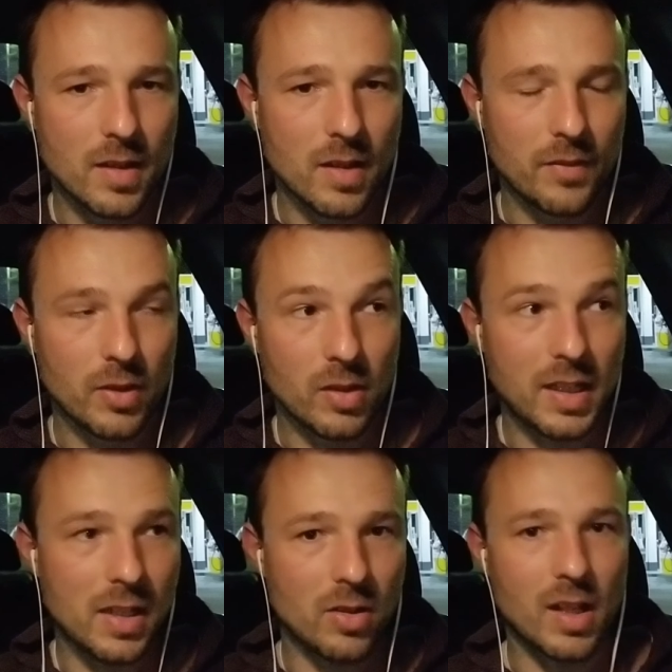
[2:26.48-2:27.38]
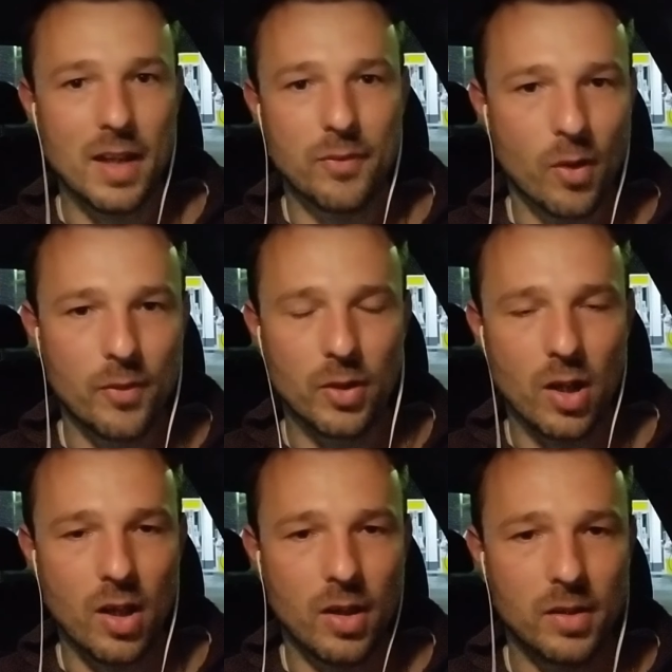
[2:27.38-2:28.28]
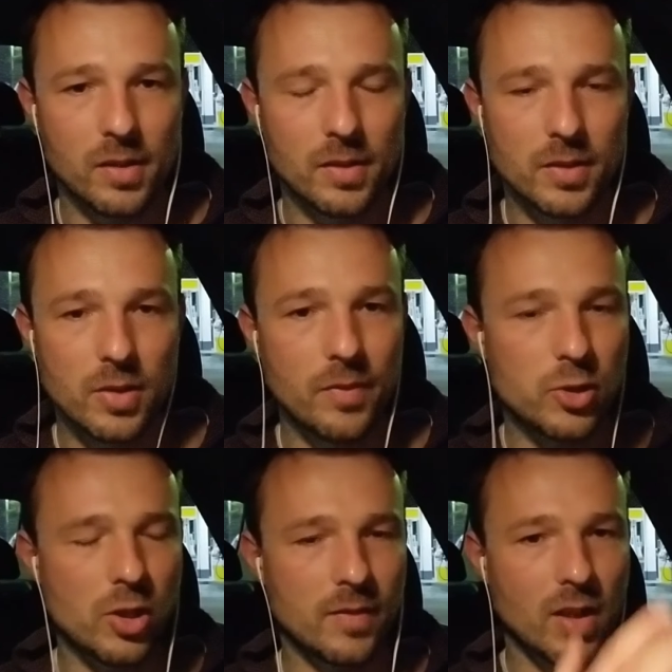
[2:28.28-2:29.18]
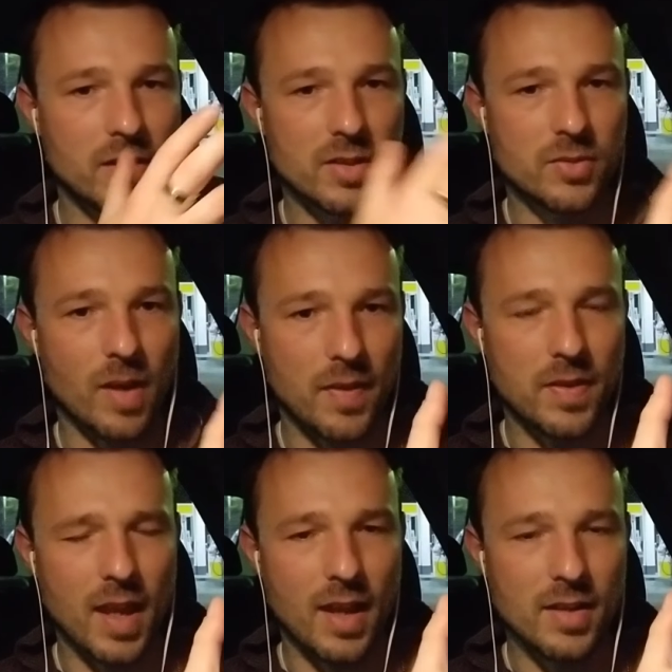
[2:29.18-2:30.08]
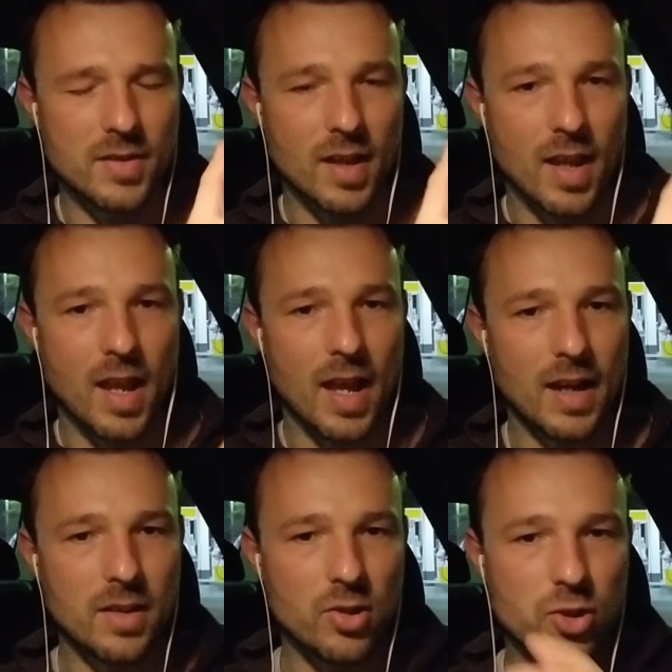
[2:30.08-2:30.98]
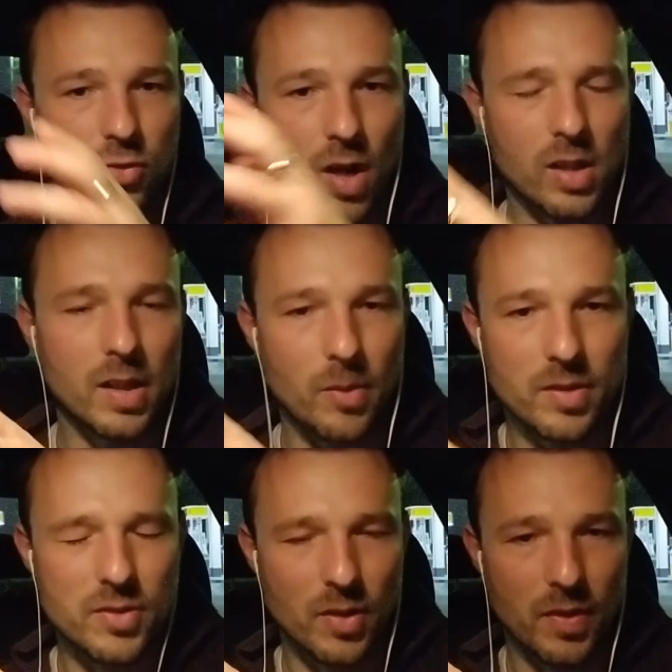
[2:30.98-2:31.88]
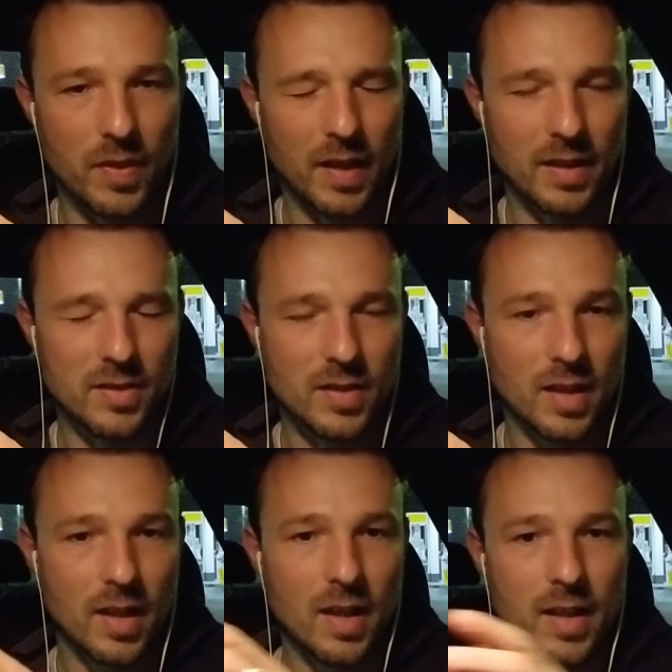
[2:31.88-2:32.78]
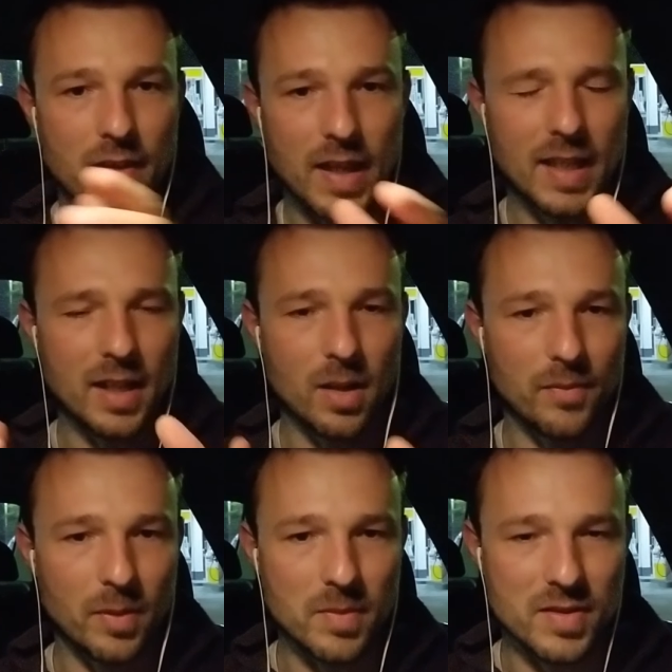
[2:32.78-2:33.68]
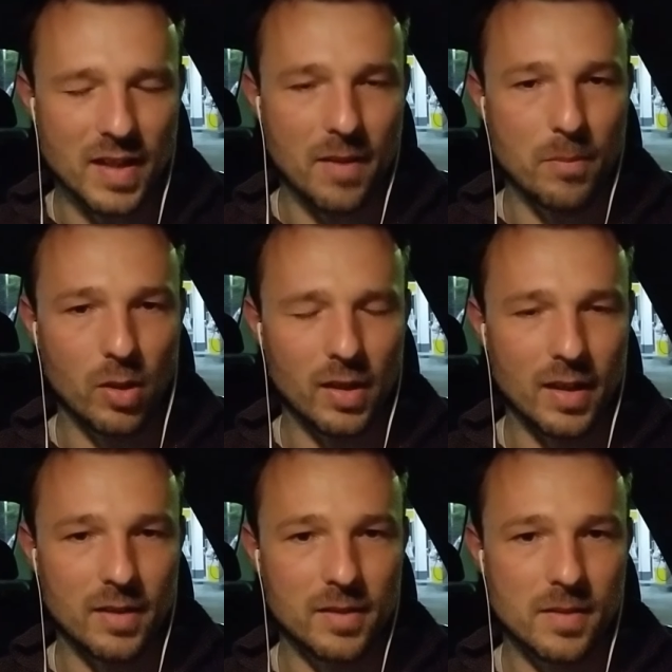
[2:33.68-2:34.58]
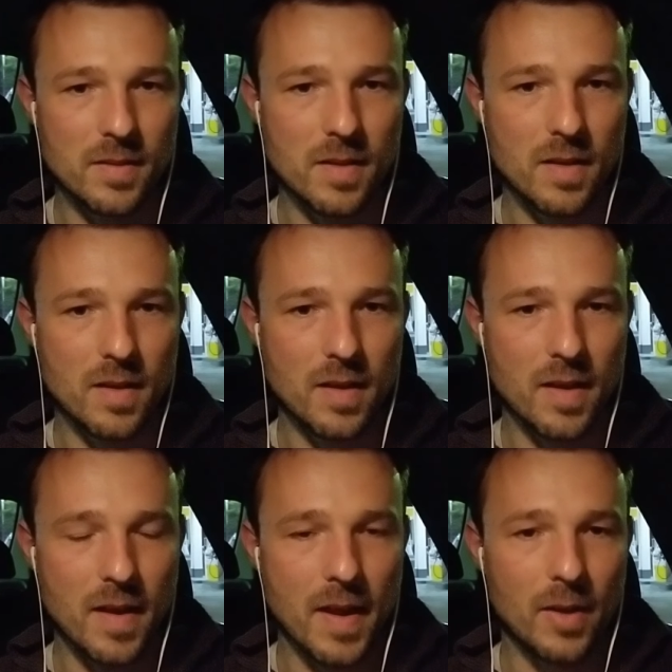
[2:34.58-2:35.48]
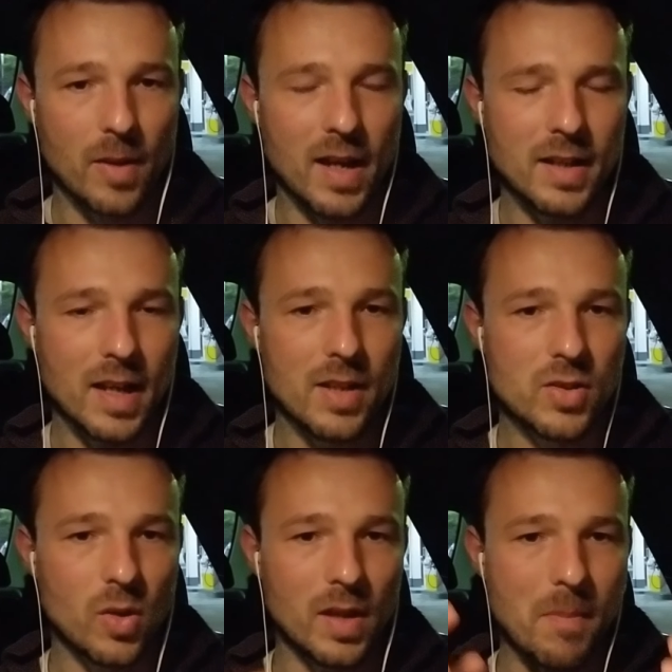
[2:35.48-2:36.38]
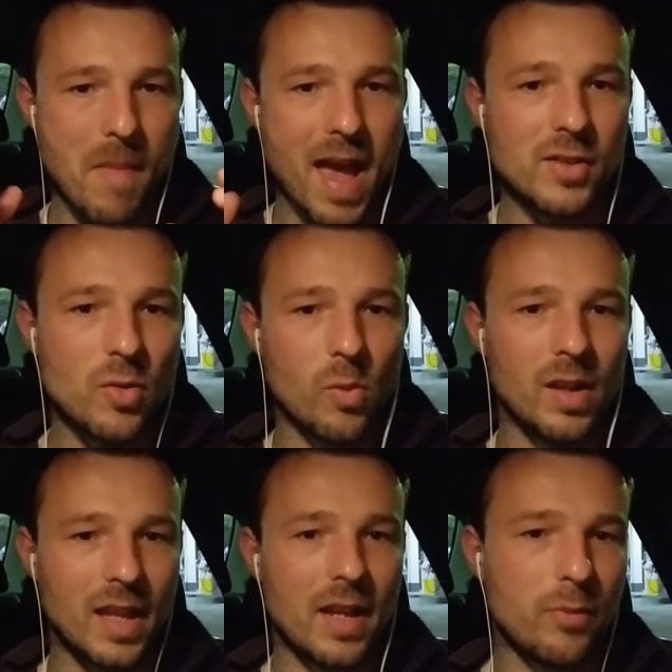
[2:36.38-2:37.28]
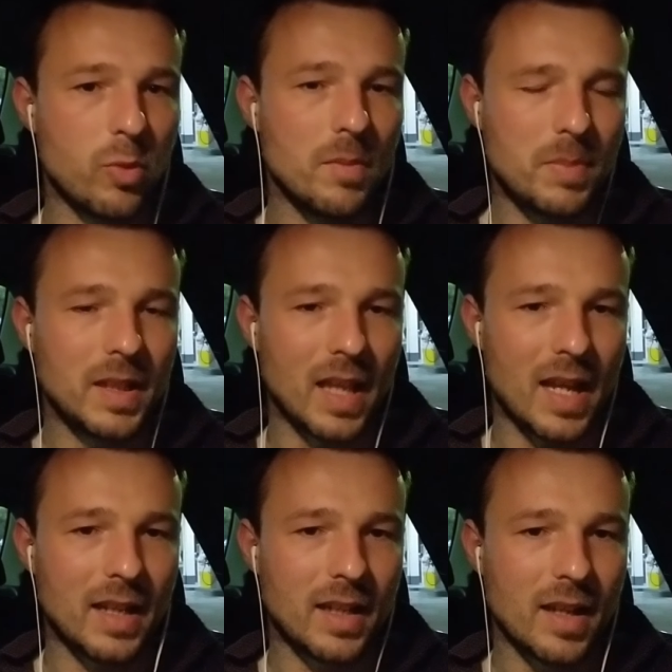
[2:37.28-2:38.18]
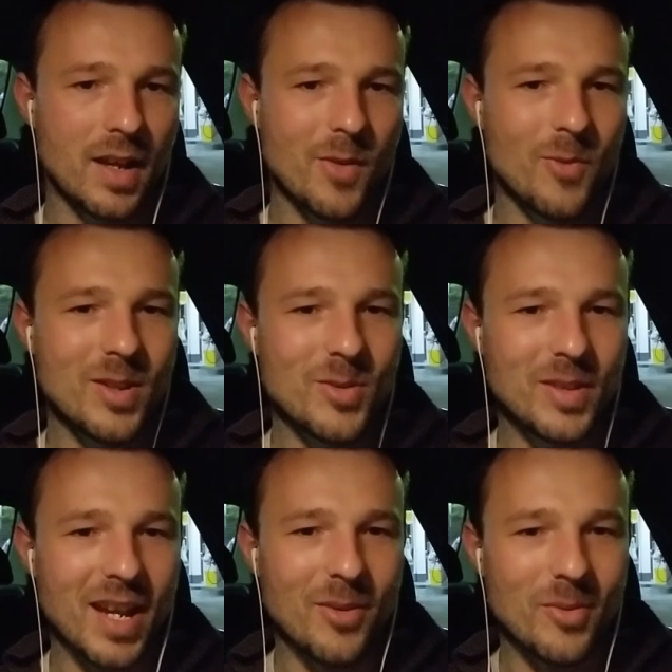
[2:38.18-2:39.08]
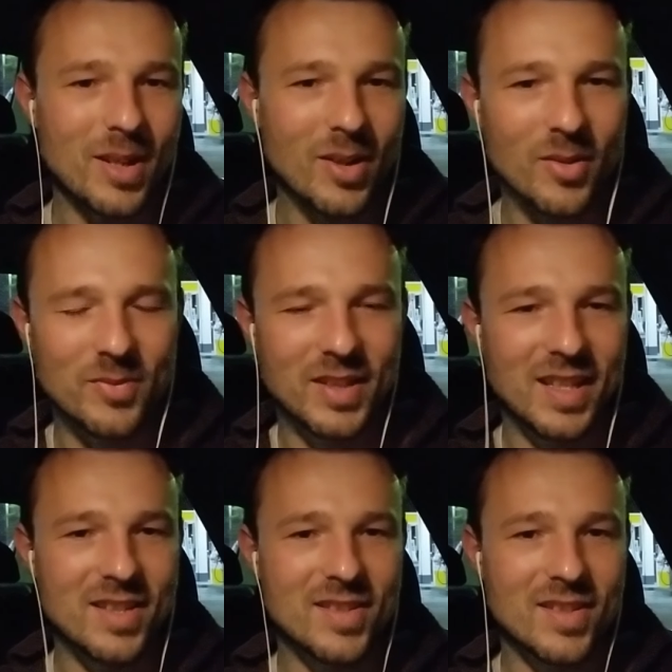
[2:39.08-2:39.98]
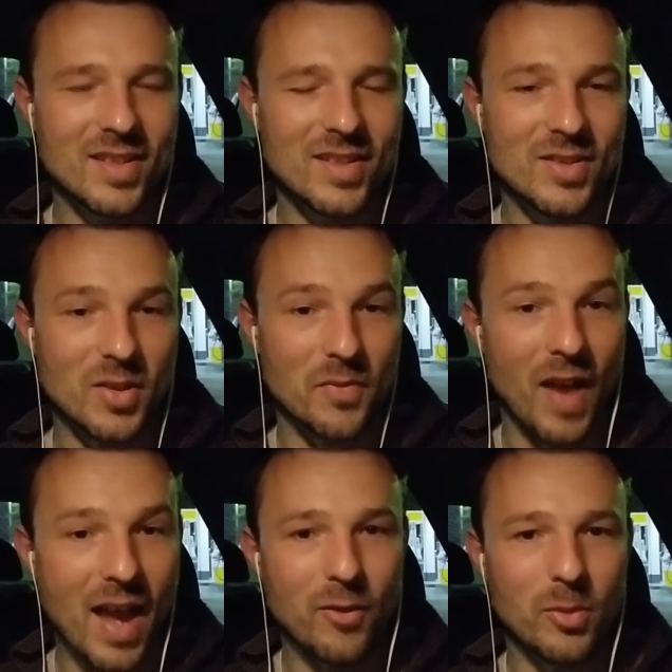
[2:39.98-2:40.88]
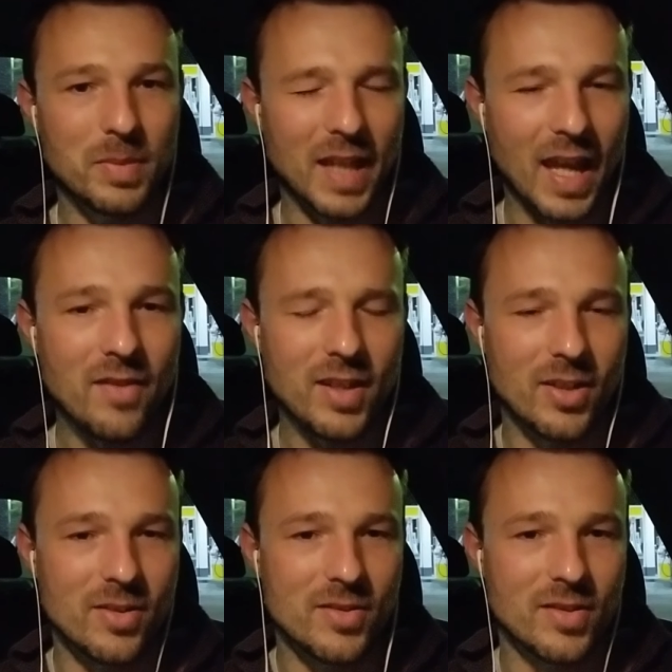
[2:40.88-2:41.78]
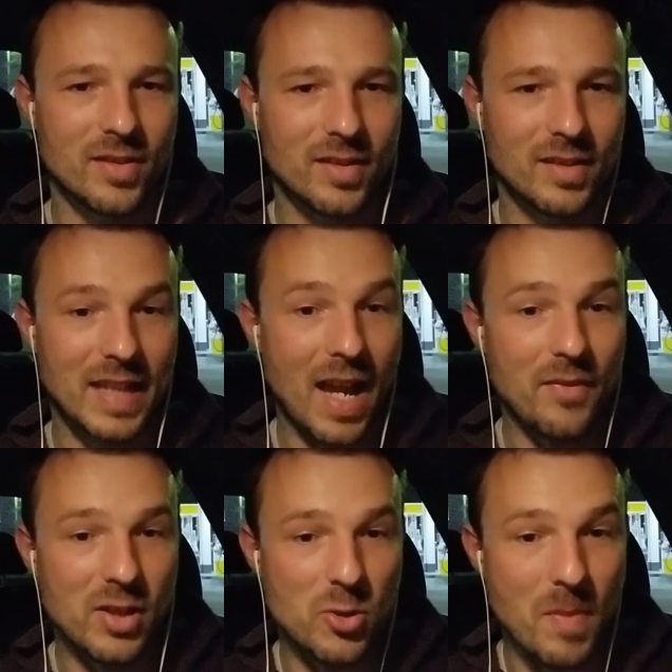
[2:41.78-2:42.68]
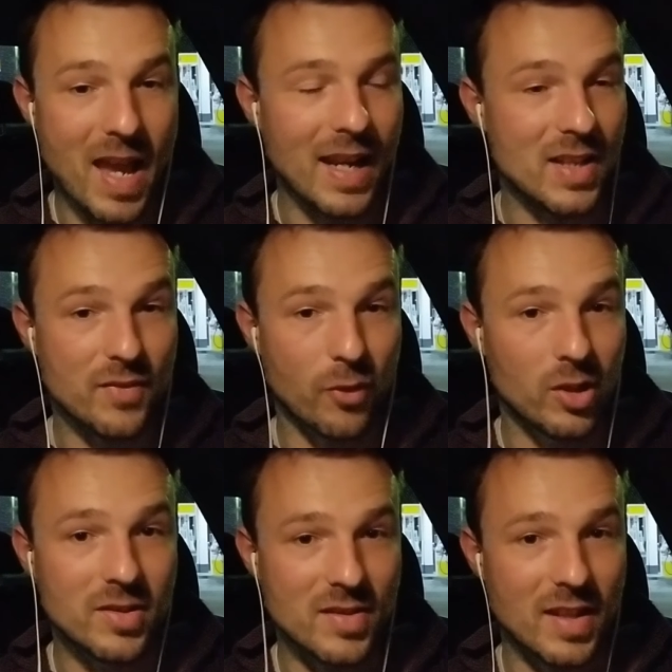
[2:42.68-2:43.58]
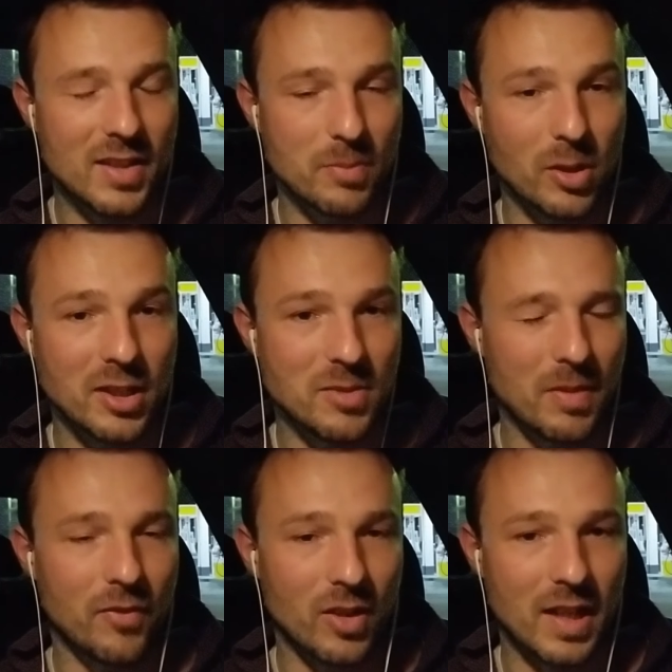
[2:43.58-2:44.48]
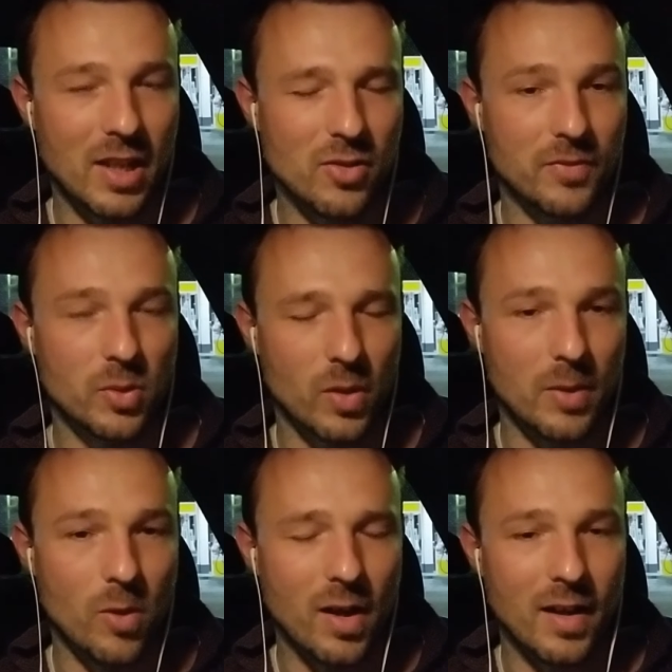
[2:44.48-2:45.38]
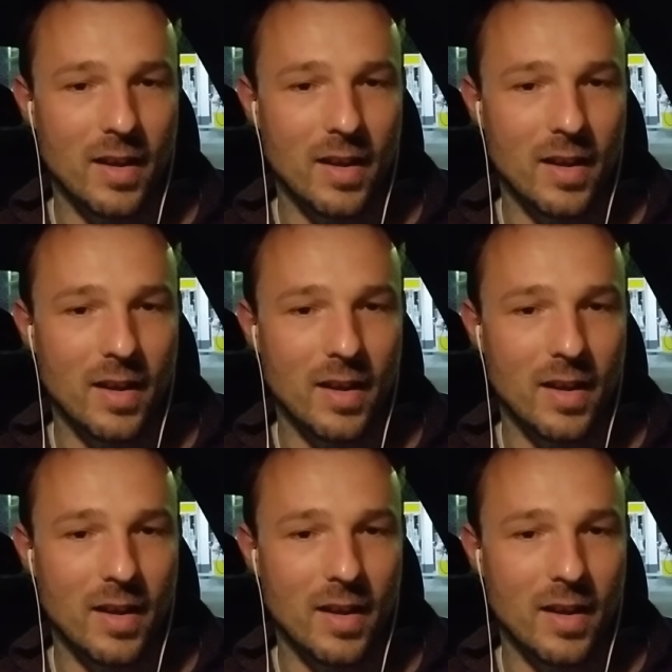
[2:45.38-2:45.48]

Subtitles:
If you look at your life overall, you've achieved all these great things, and then you're struggling with certain things. They can come from the same bullet, right? So imagine what life would be like when you get rid of these survival behaviors. The average man has 4 to 6 bullets before the age of 21.